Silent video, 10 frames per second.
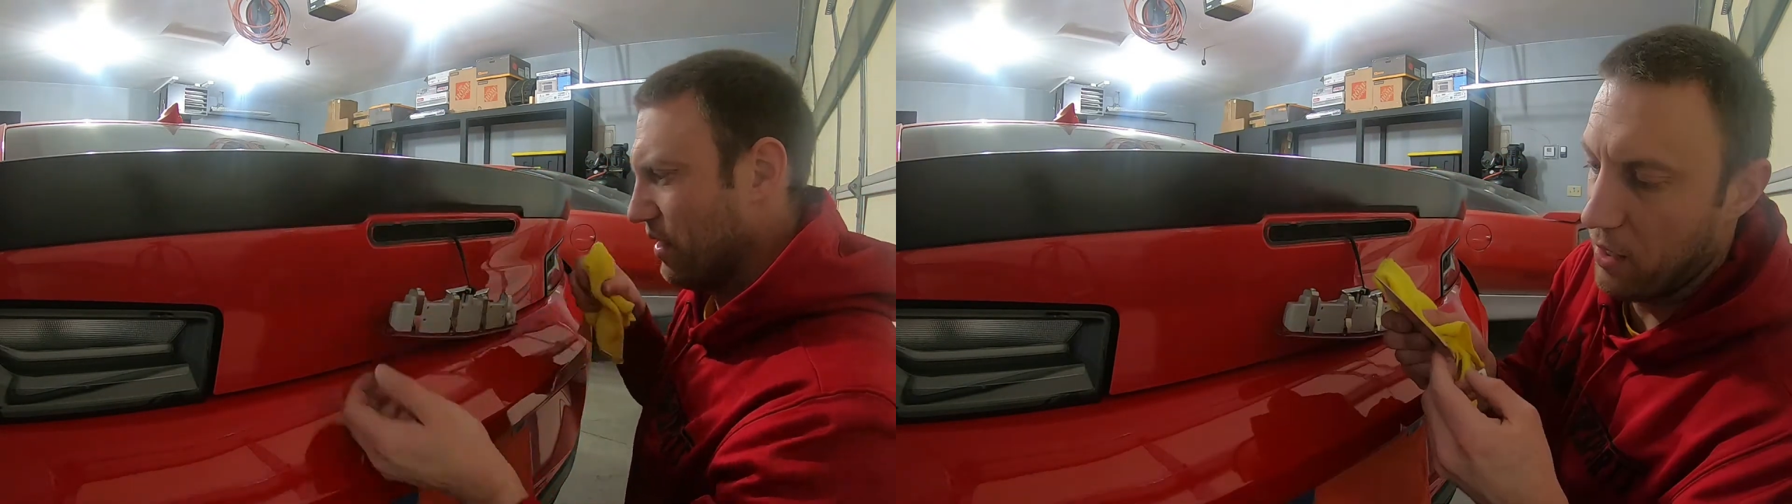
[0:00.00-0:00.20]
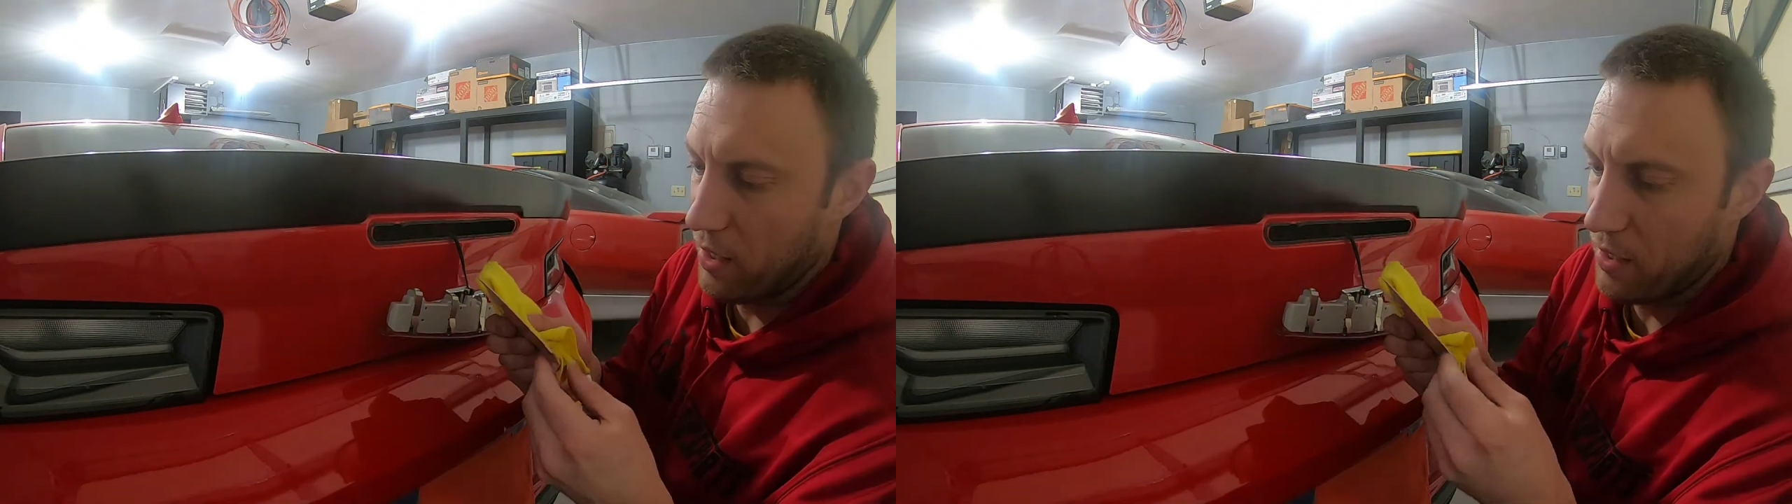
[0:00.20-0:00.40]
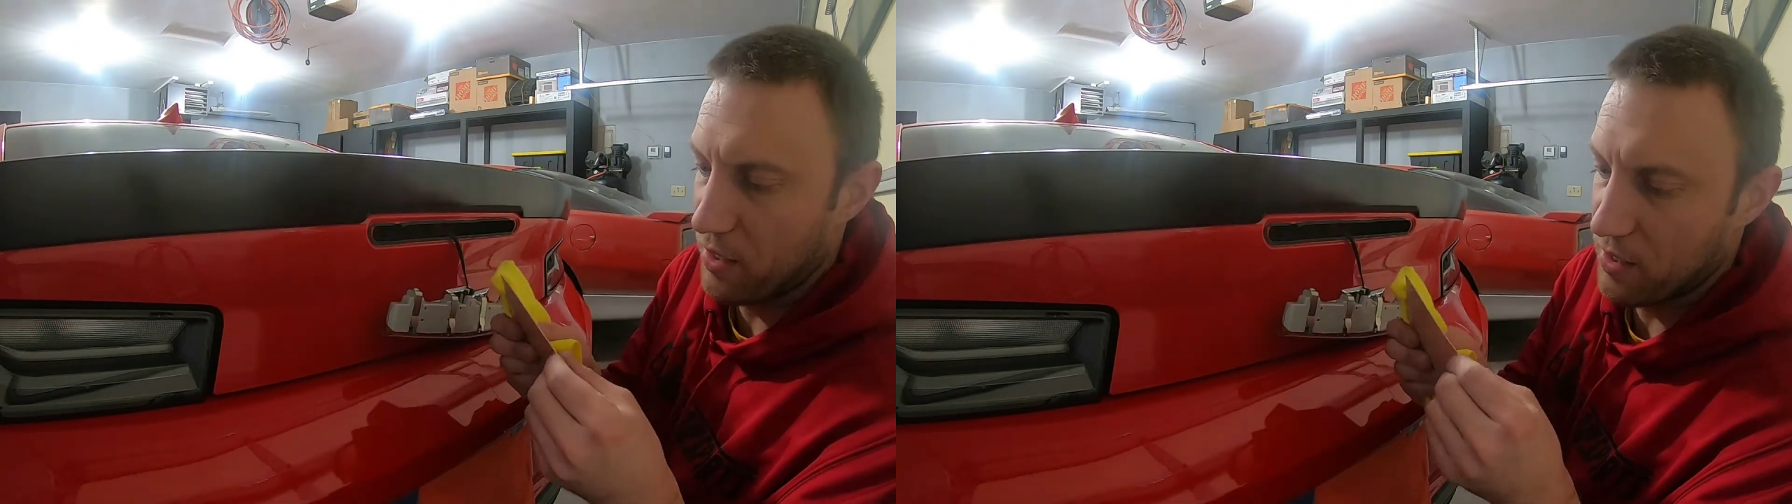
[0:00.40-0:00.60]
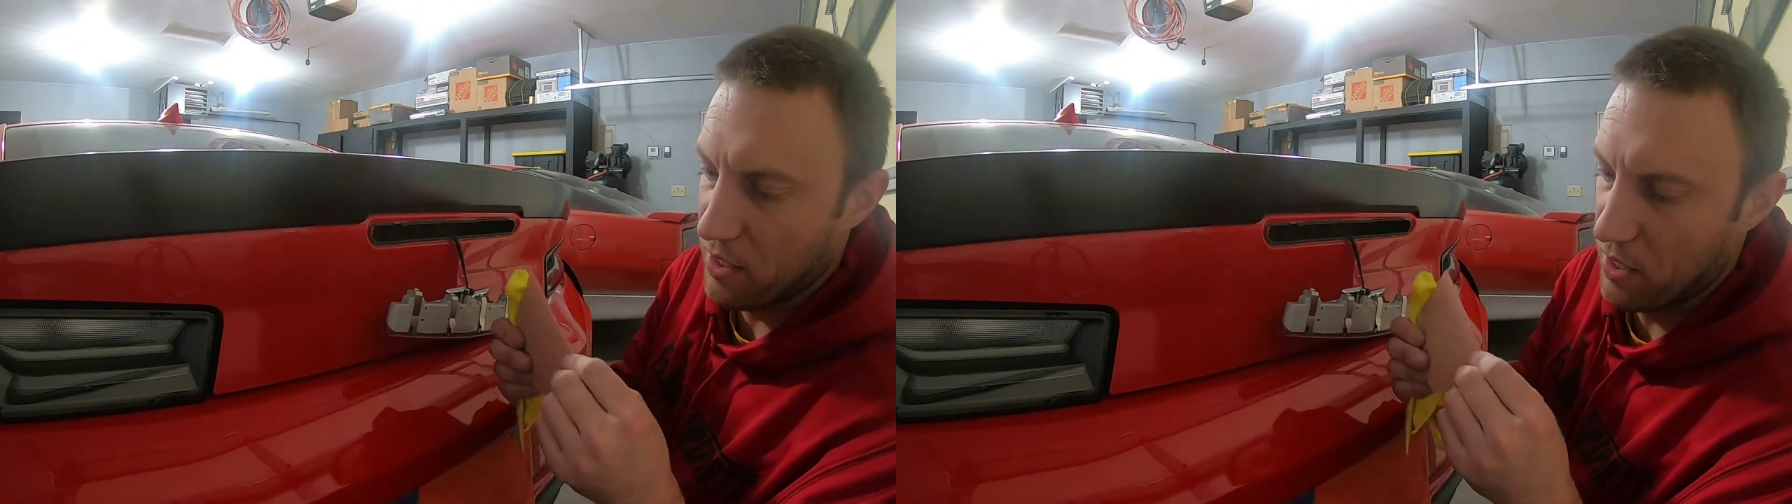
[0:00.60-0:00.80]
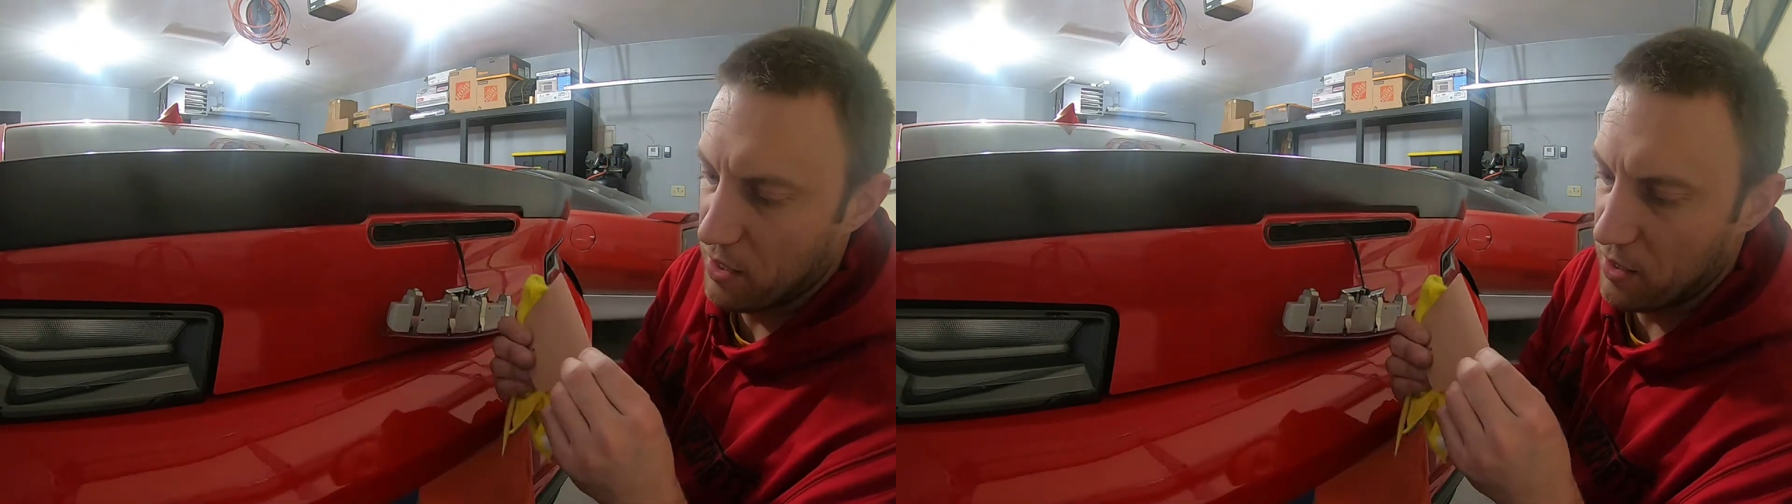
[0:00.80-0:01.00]
I think this
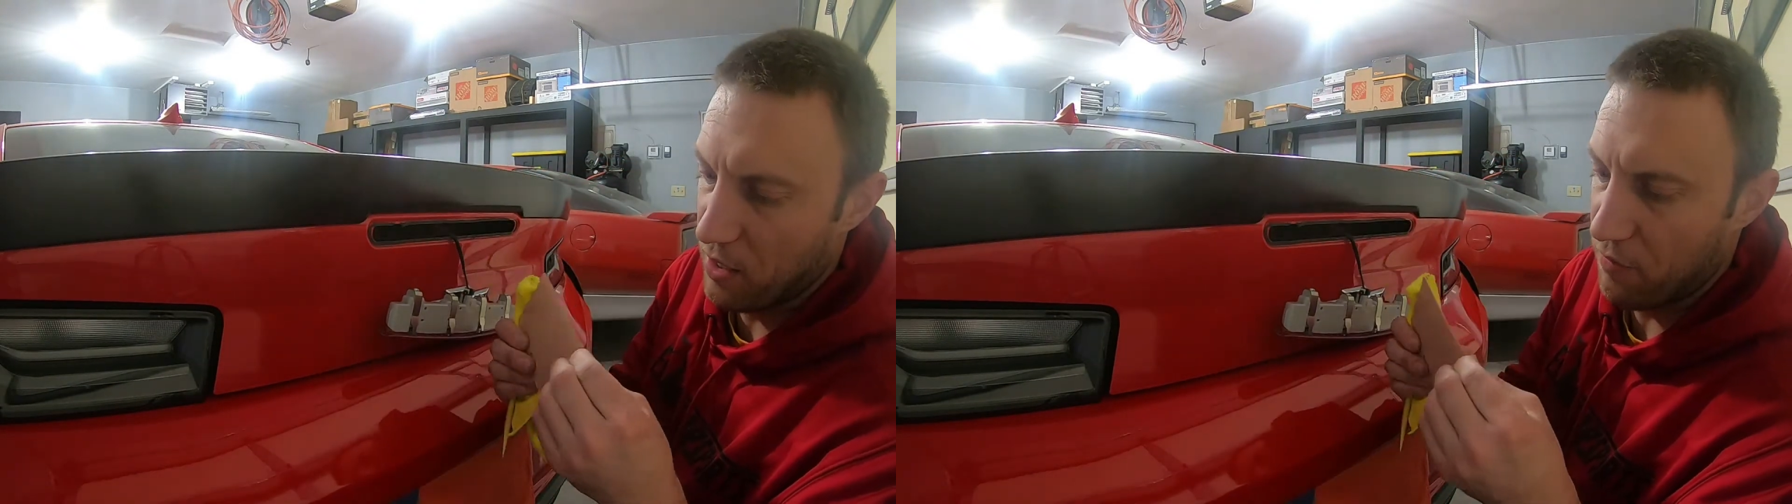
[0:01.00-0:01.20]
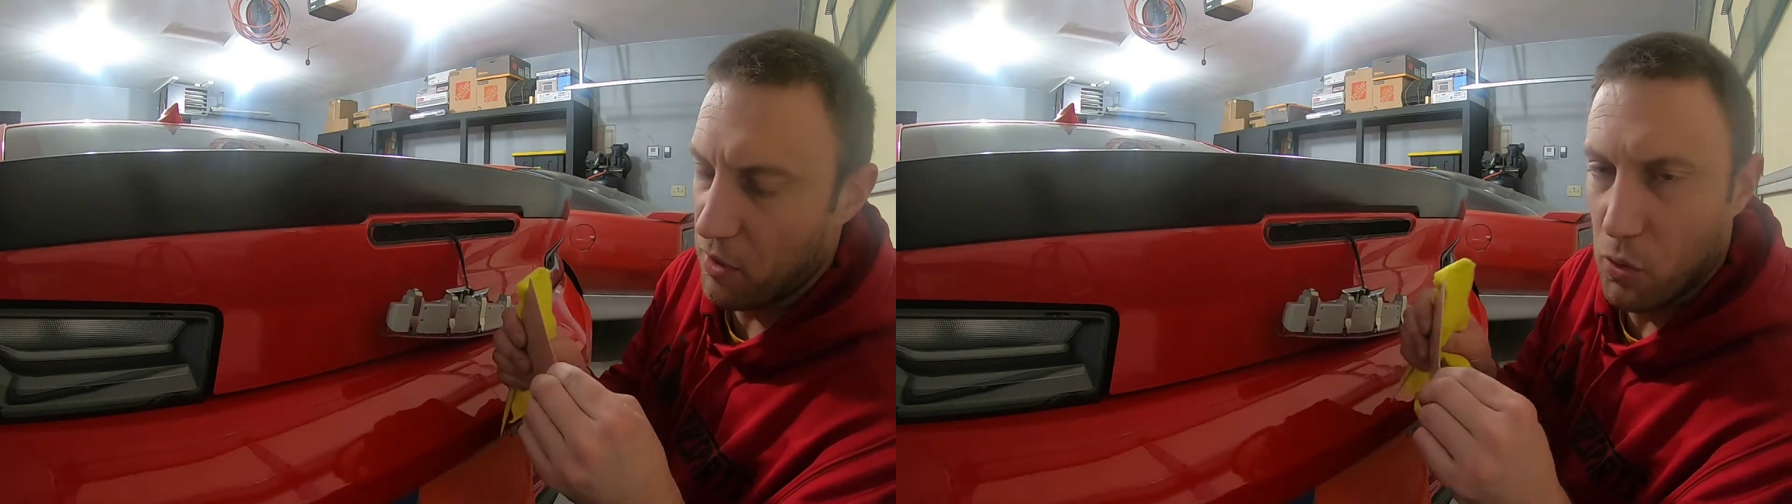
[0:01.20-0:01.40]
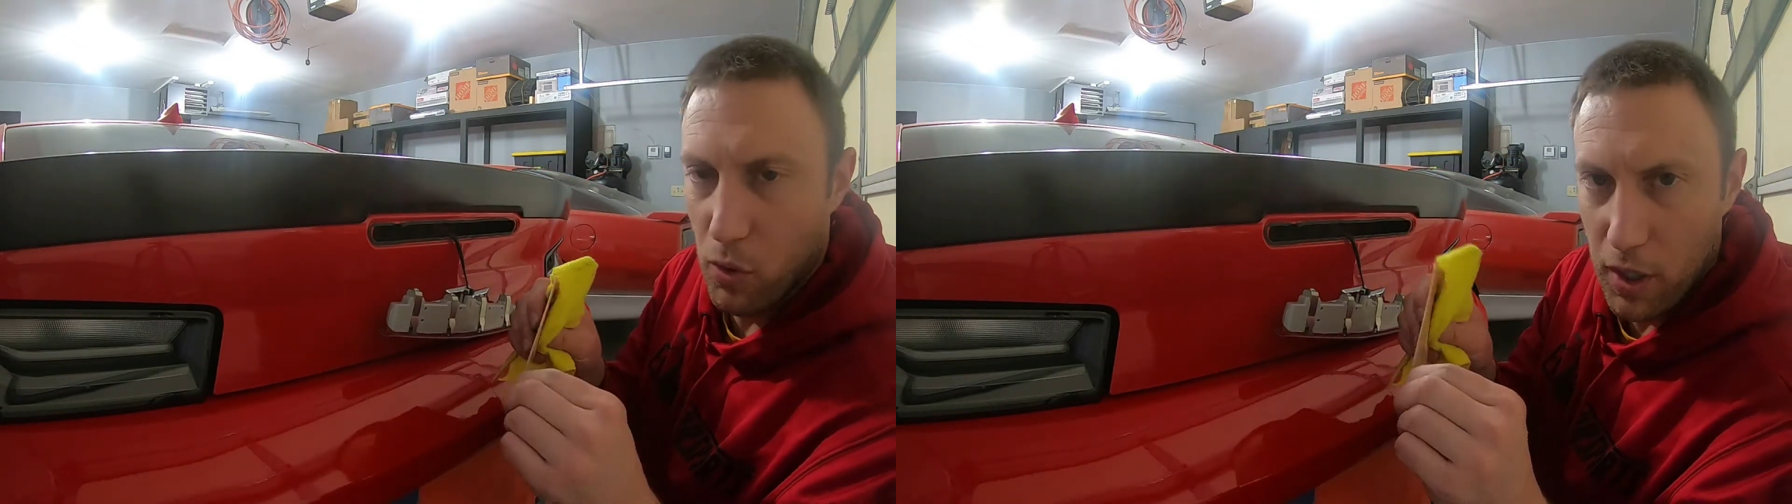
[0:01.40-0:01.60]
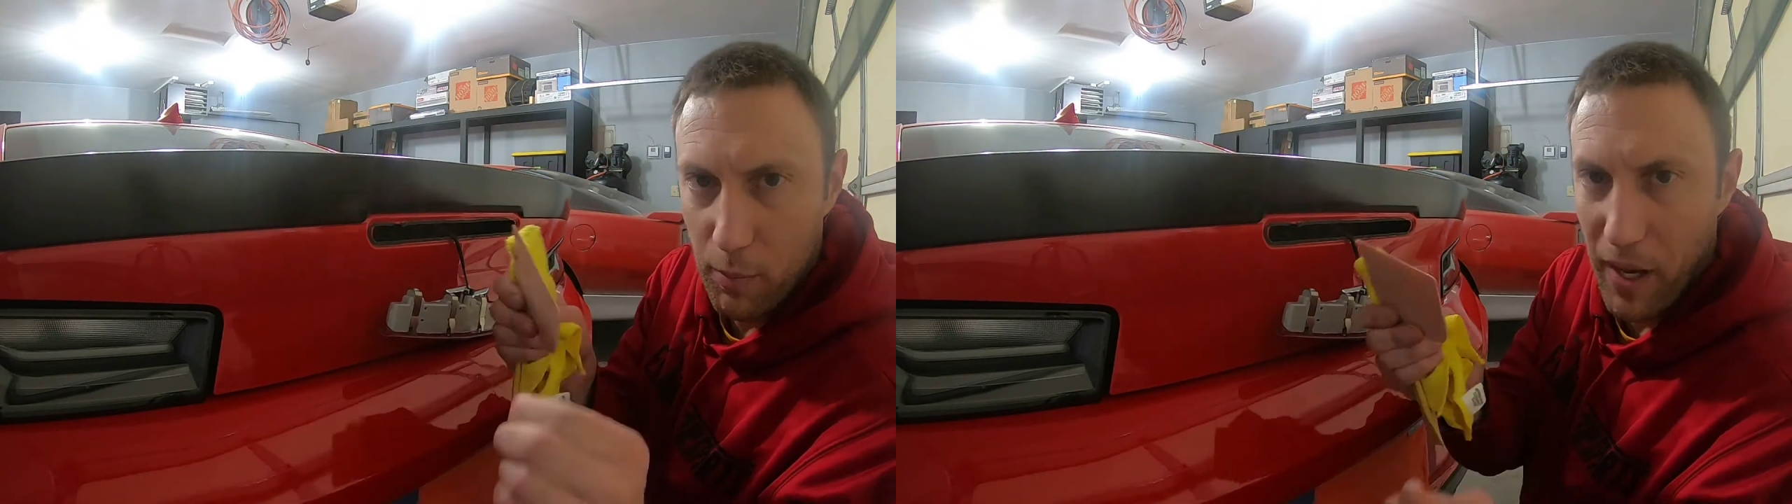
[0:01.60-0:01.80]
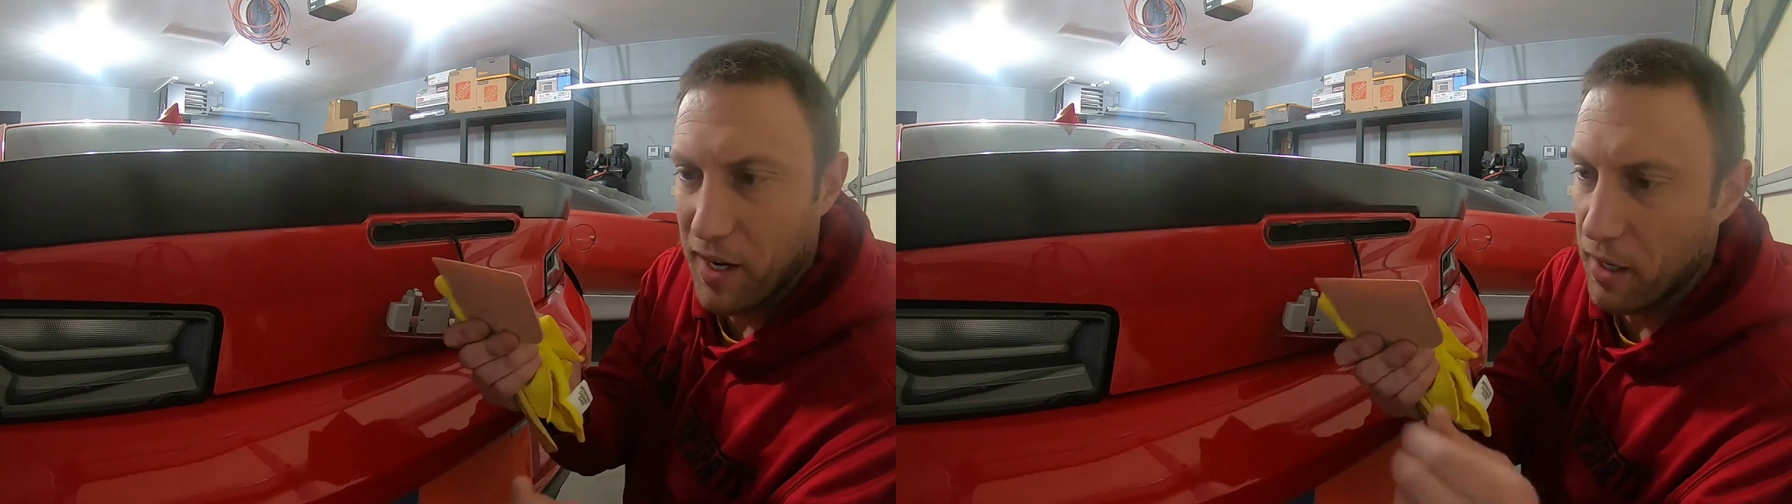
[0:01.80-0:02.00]
definitely worked
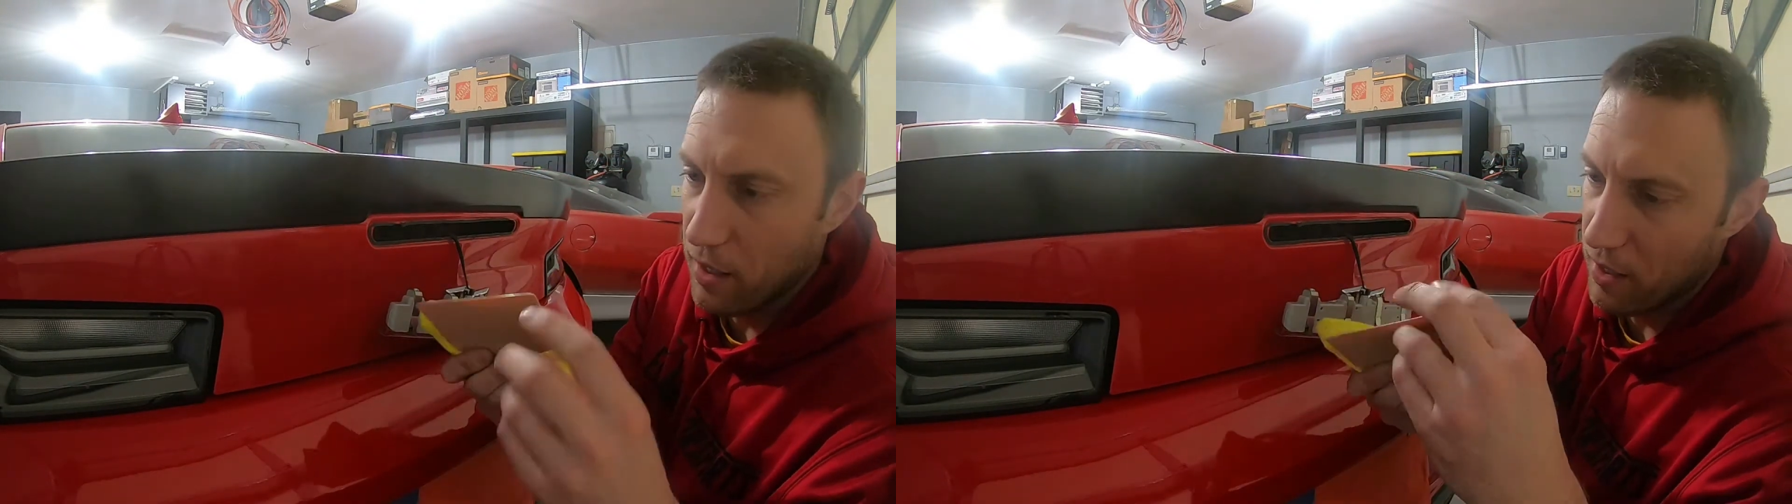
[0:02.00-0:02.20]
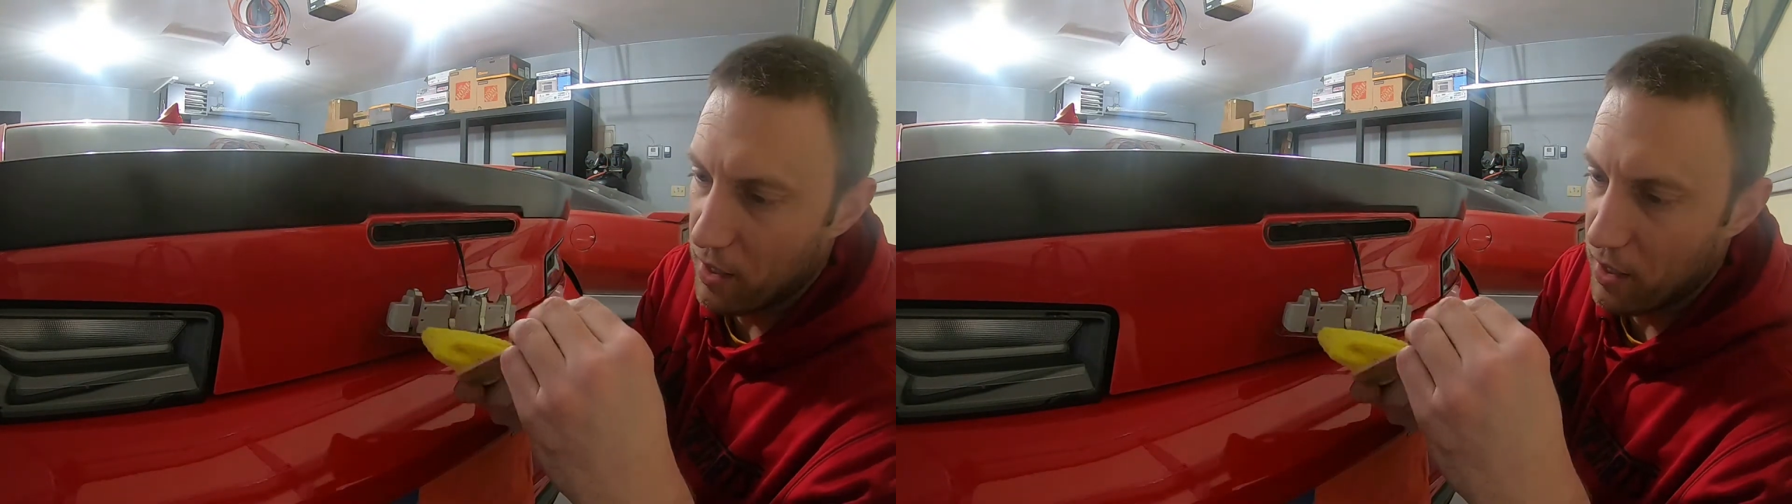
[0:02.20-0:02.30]
better.